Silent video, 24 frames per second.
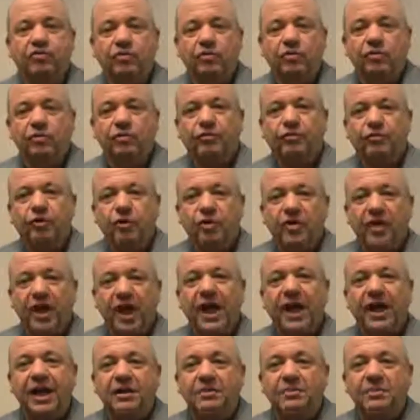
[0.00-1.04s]
for
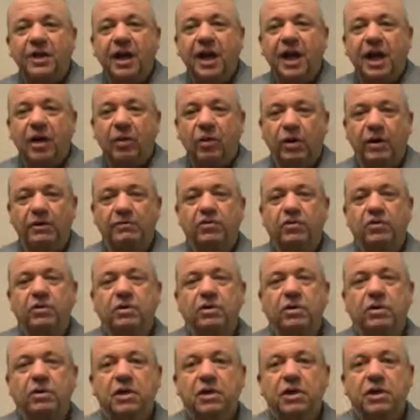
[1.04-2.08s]
them, however,
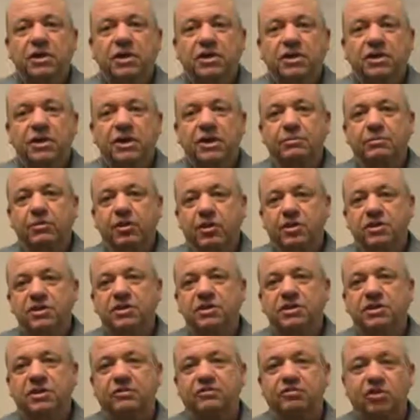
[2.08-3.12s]
the
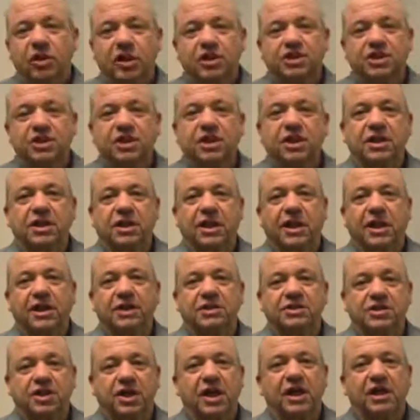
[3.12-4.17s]
emergence of Russia and
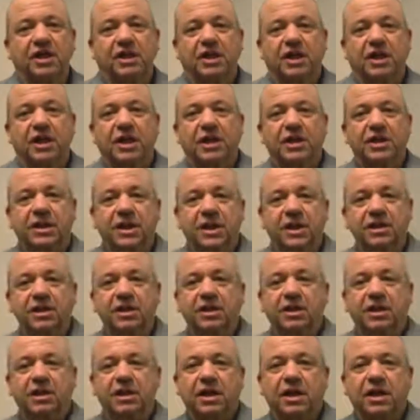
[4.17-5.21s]
China and
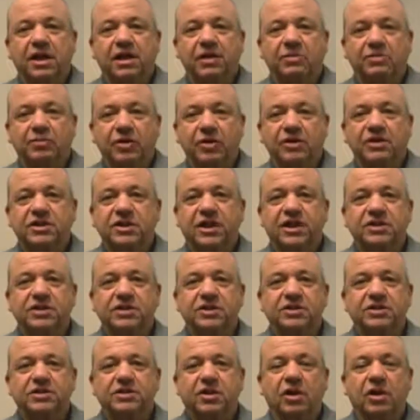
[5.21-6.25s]
India and the BRICS
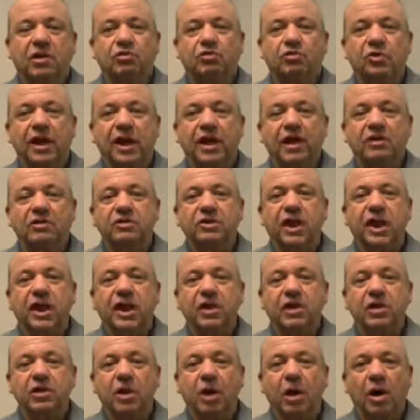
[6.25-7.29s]
nations around a
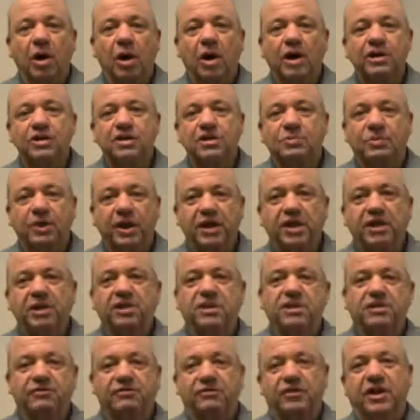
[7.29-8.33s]

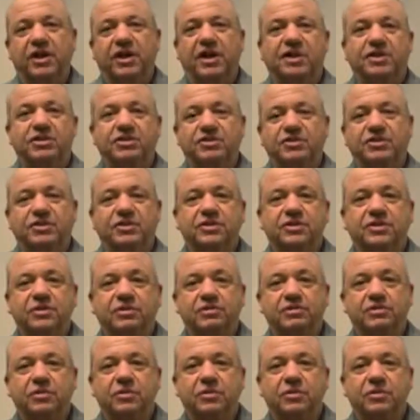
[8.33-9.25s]
non-speculative financial system